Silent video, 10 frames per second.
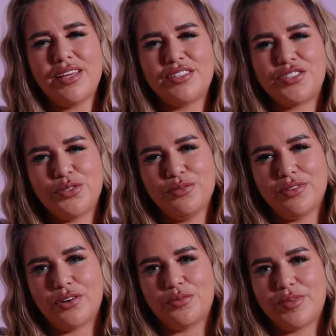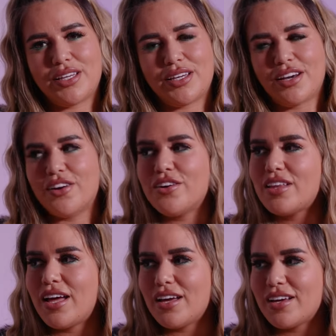they do know me. Girl, I
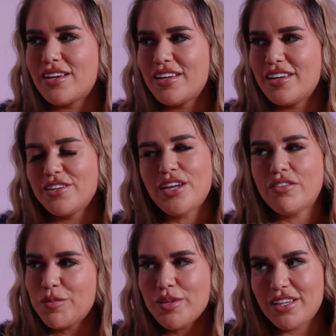never like, believe them. Never believe.